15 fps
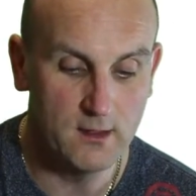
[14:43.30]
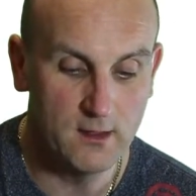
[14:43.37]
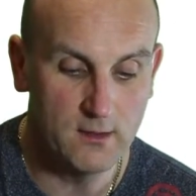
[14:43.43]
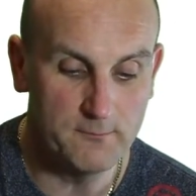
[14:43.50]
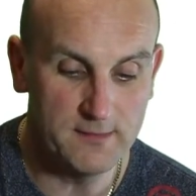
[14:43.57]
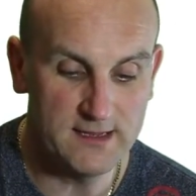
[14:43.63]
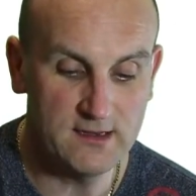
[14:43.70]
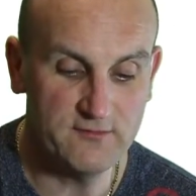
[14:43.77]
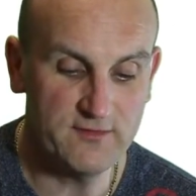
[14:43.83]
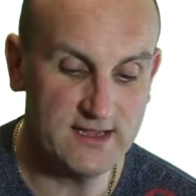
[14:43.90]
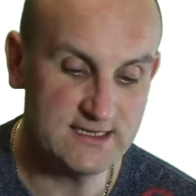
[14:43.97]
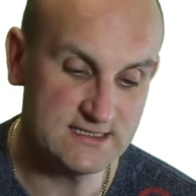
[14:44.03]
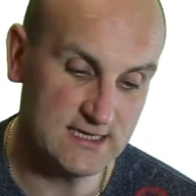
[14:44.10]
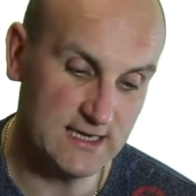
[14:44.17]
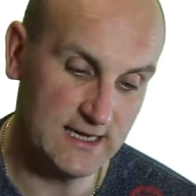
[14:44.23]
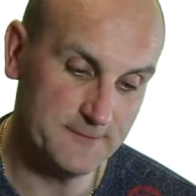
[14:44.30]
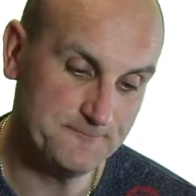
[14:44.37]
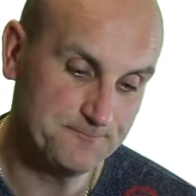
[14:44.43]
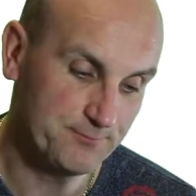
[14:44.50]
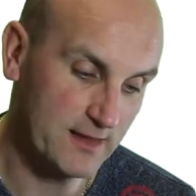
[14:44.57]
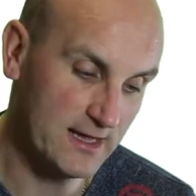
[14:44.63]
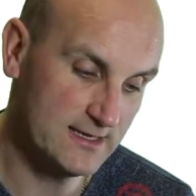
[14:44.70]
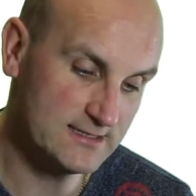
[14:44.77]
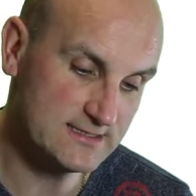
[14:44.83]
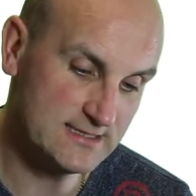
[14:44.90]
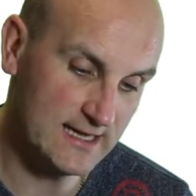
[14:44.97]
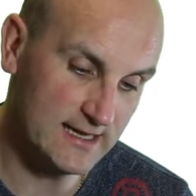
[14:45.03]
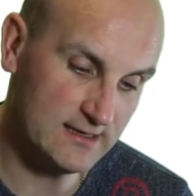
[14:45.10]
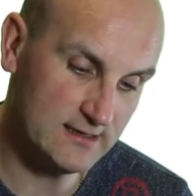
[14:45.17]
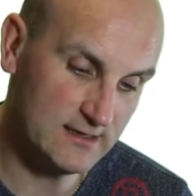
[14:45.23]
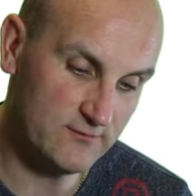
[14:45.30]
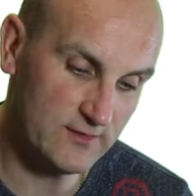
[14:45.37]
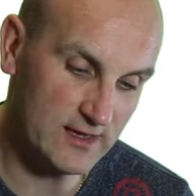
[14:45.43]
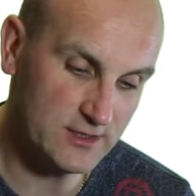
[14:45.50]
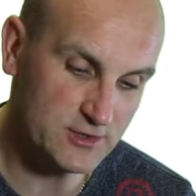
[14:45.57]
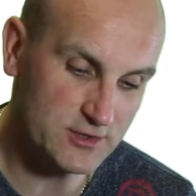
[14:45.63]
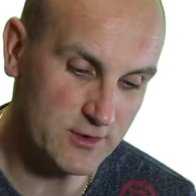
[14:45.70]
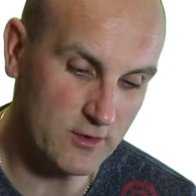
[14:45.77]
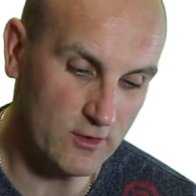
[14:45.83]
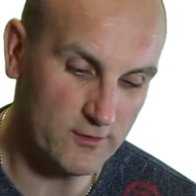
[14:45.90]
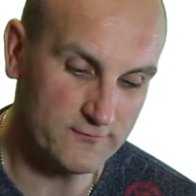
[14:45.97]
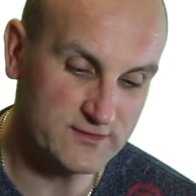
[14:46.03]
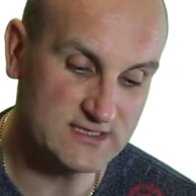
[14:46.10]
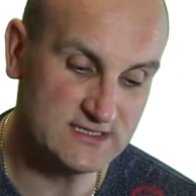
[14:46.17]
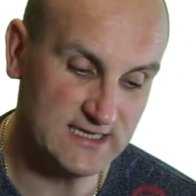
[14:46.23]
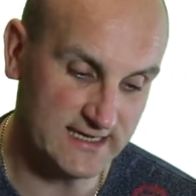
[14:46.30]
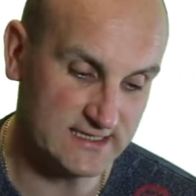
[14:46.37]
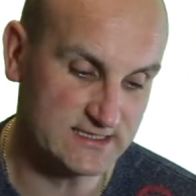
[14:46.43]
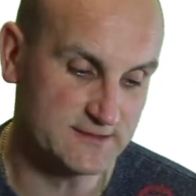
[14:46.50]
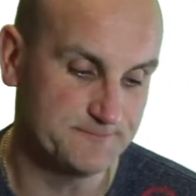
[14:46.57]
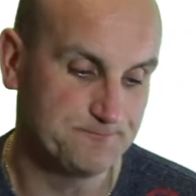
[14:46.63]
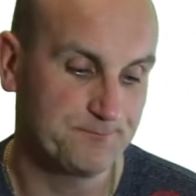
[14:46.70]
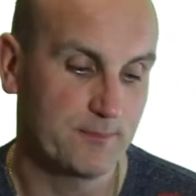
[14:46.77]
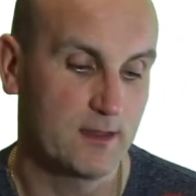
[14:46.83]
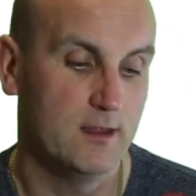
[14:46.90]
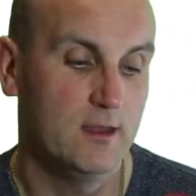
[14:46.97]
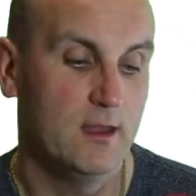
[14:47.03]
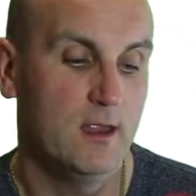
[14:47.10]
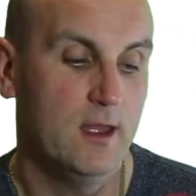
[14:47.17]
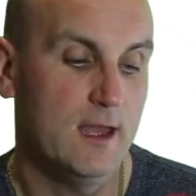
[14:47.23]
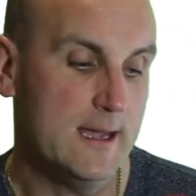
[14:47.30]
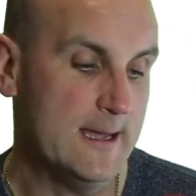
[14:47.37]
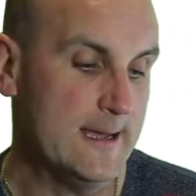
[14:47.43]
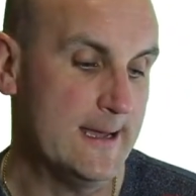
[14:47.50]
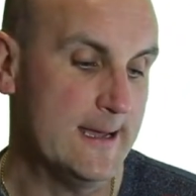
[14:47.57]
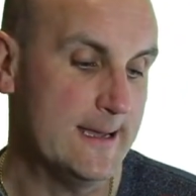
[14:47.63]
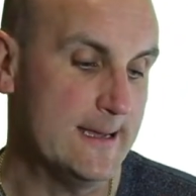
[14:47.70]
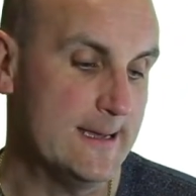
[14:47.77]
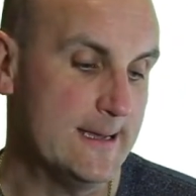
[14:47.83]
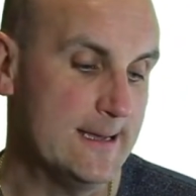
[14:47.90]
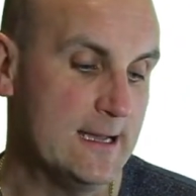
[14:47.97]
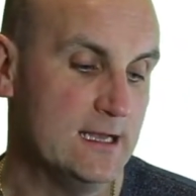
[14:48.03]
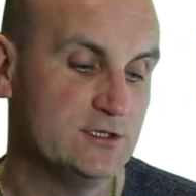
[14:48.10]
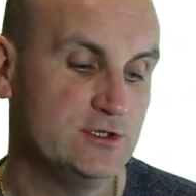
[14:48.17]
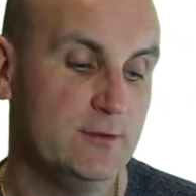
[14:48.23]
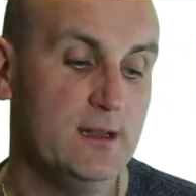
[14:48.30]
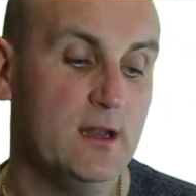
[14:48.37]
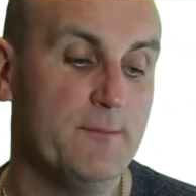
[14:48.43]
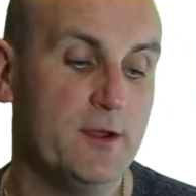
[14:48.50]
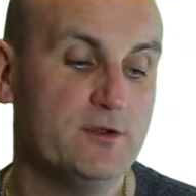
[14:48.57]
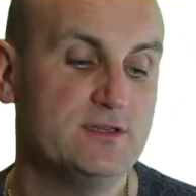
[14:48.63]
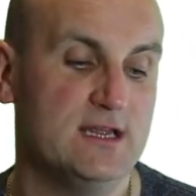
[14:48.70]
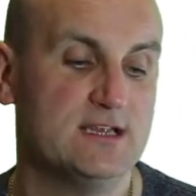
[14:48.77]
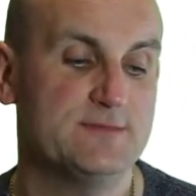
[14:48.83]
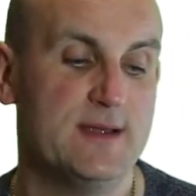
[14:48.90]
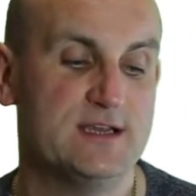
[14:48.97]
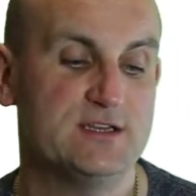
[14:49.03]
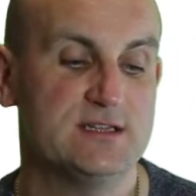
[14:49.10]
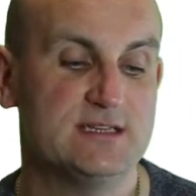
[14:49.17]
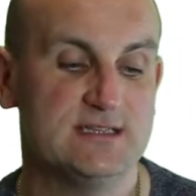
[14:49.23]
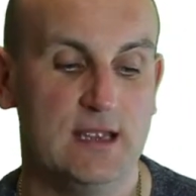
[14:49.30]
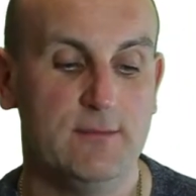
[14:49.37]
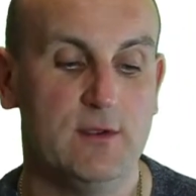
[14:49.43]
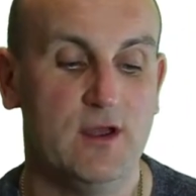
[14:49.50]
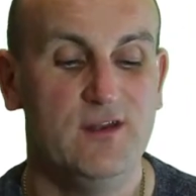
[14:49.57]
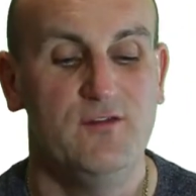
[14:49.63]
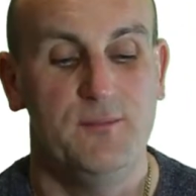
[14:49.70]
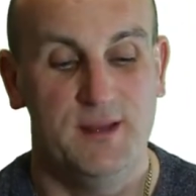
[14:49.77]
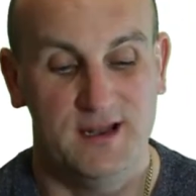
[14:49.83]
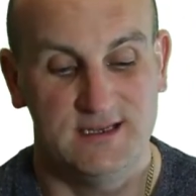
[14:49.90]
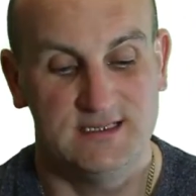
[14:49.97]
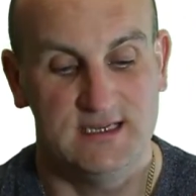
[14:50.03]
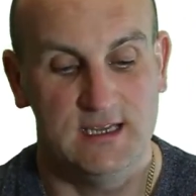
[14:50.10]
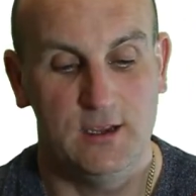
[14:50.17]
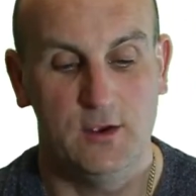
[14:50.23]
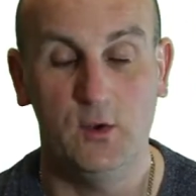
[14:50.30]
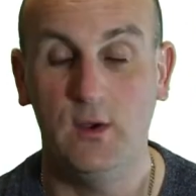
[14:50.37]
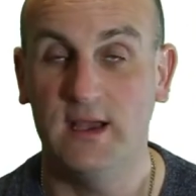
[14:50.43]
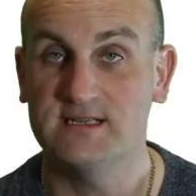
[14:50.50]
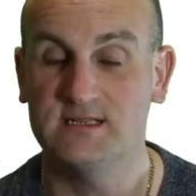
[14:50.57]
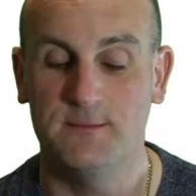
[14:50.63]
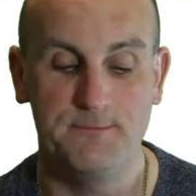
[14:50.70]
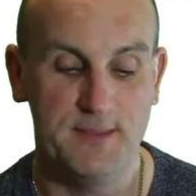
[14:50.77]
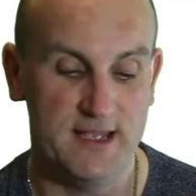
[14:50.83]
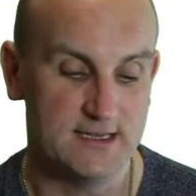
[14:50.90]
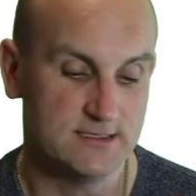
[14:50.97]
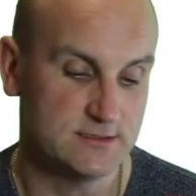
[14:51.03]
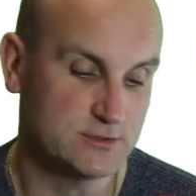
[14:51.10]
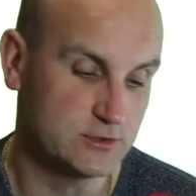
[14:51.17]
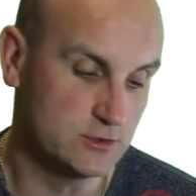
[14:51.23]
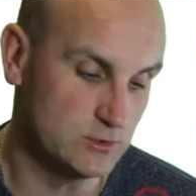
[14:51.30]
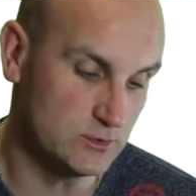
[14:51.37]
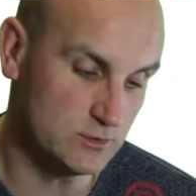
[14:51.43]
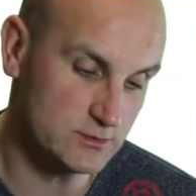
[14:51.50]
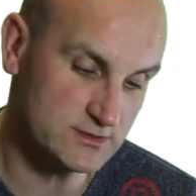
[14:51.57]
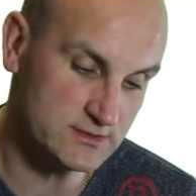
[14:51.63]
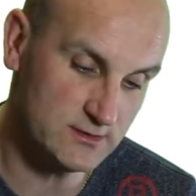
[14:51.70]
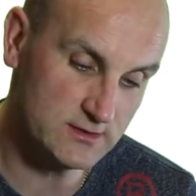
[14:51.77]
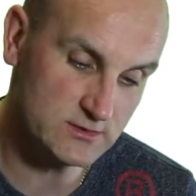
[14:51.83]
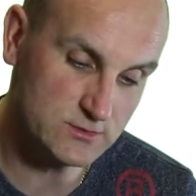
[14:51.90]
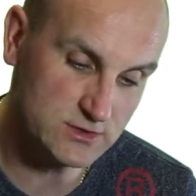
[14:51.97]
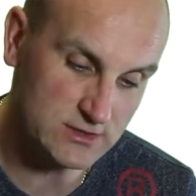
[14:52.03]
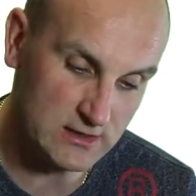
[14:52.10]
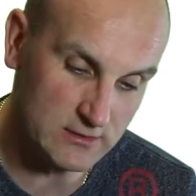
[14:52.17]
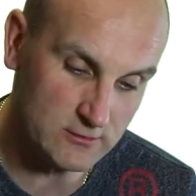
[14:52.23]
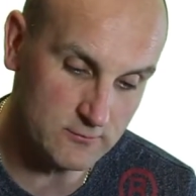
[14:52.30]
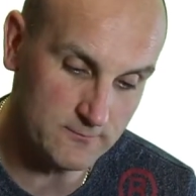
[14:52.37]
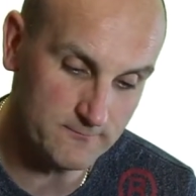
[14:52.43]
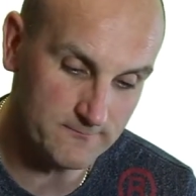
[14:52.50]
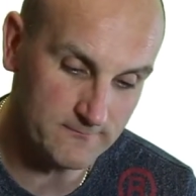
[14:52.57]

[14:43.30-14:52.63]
Mean of 18 and a standard deviation of 6. Assuming that both tests measure the same kind of ability, who has the better score? So this was Cheryl.